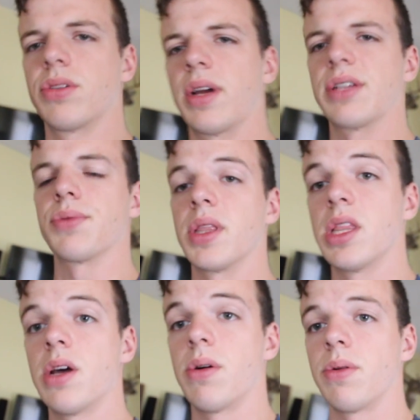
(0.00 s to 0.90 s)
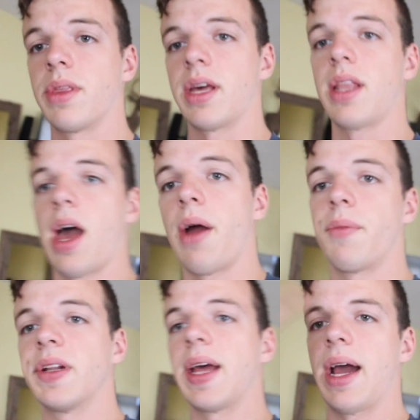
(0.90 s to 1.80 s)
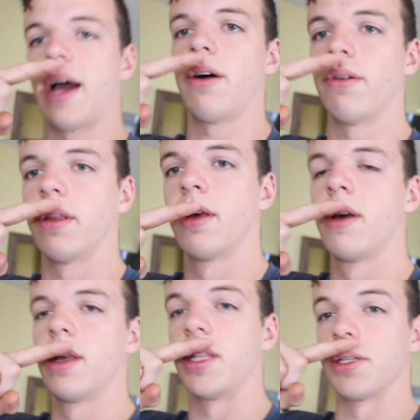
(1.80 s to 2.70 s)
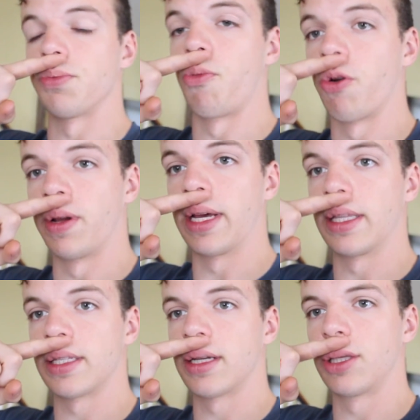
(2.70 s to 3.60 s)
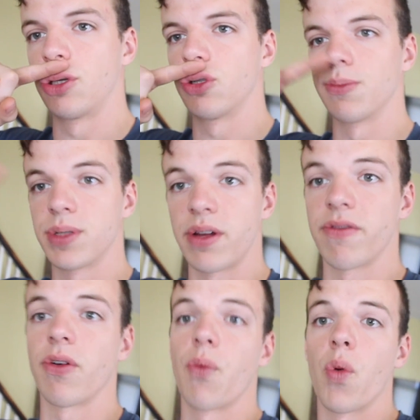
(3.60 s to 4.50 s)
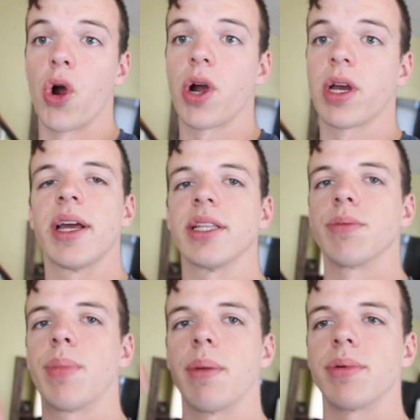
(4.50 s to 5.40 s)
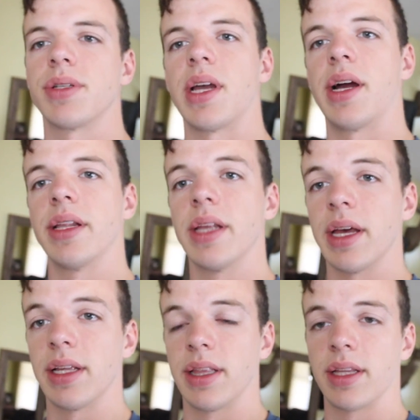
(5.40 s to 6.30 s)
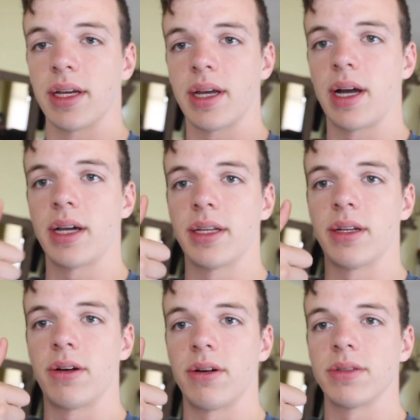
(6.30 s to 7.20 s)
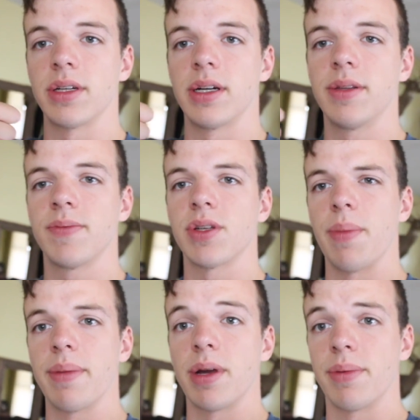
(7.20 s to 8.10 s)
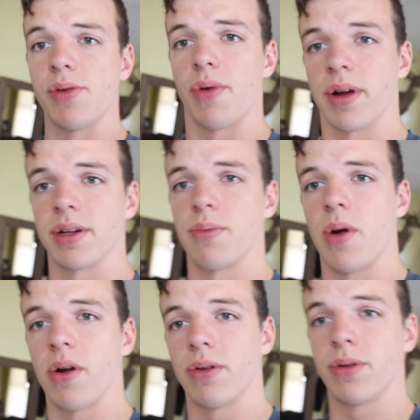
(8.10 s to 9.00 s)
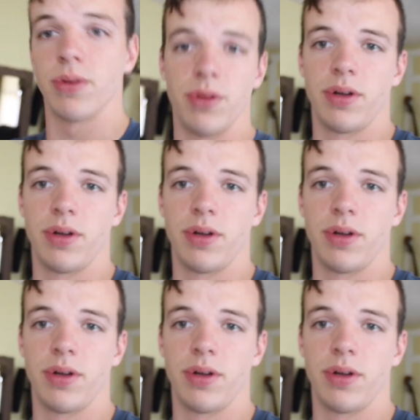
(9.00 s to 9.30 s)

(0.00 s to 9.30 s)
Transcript: so you guys would know that I went out this morning to do some stuff for work, get some paper signed, and got it all done. So maybe I'll be working tomorrow, who